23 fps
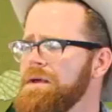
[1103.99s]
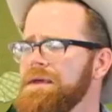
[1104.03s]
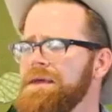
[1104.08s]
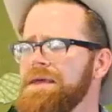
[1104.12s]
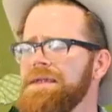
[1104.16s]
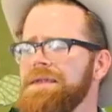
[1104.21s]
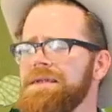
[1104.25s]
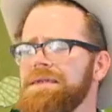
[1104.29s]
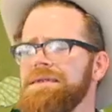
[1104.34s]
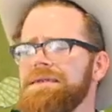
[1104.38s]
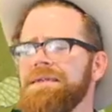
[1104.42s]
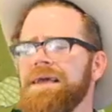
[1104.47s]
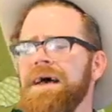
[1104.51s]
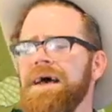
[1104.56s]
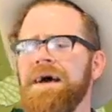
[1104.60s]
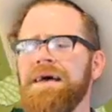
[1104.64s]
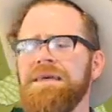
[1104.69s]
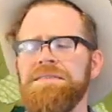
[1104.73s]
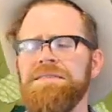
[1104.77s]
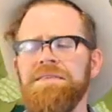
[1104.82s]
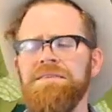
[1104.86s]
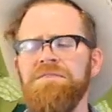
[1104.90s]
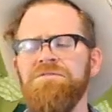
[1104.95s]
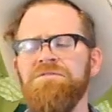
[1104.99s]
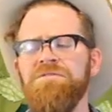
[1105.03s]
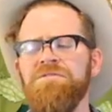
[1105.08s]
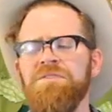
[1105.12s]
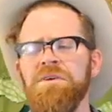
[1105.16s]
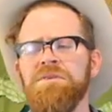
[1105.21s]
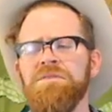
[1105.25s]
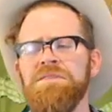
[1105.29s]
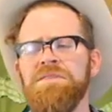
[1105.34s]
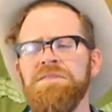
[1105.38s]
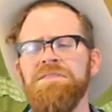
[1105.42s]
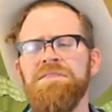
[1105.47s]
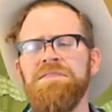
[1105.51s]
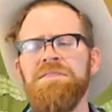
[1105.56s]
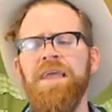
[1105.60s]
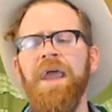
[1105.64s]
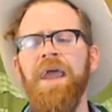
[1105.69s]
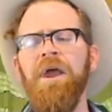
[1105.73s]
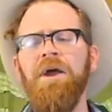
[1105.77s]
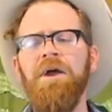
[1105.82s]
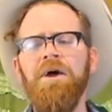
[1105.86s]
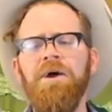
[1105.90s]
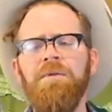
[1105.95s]
It does. It feels
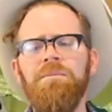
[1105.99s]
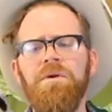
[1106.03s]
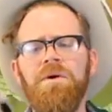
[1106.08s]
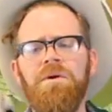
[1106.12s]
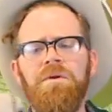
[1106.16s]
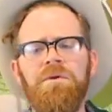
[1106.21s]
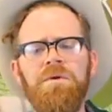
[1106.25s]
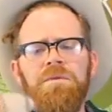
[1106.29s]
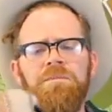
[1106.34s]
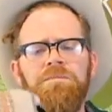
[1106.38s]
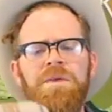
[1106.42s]
terrible when